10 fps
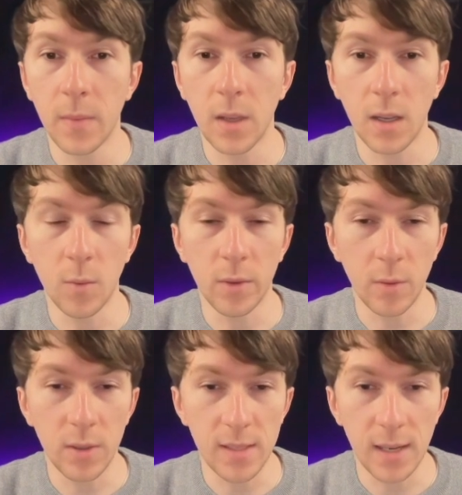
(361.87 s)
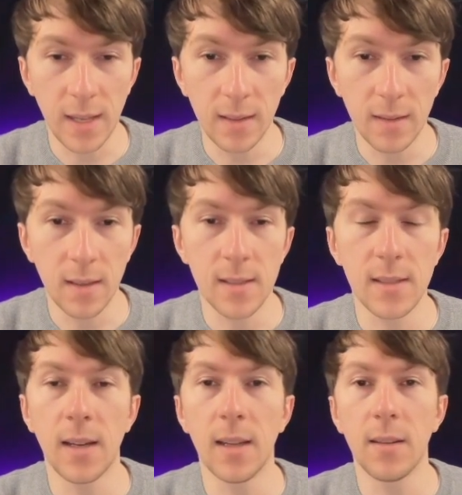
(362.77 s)
And what I will select is
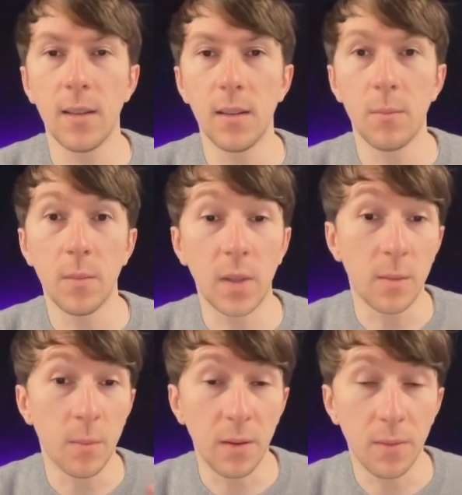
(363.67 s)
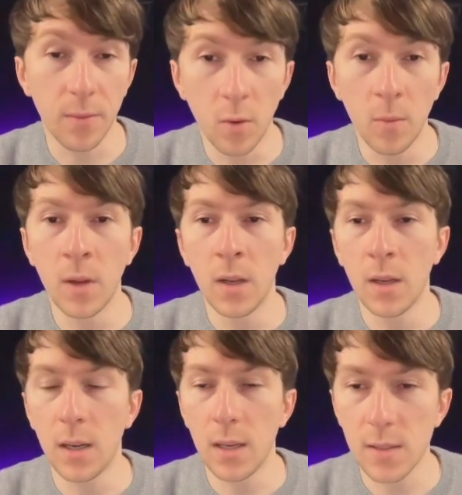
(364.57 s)
that my form
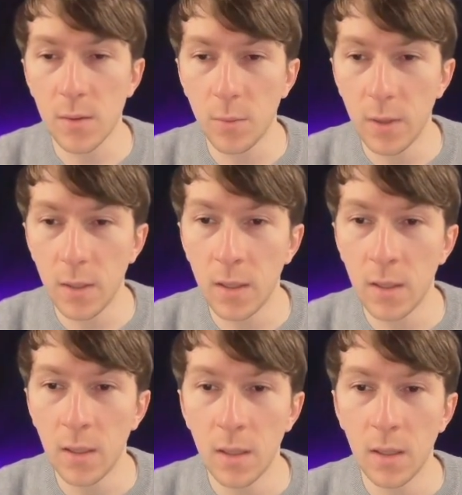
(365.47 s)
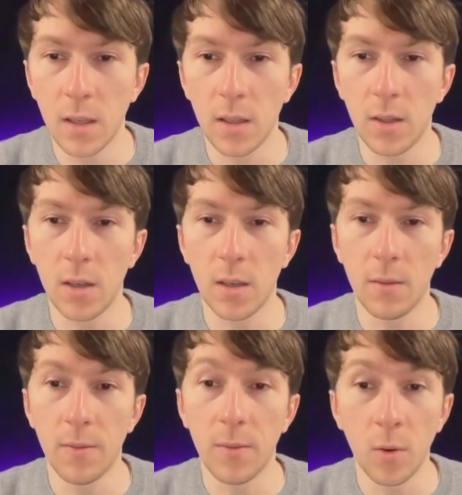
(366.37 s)
has to be the
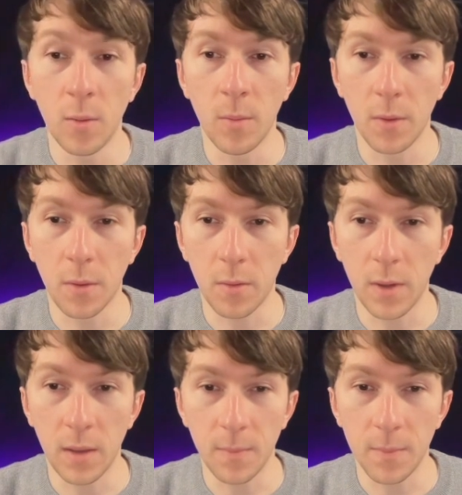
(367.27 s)
form 3.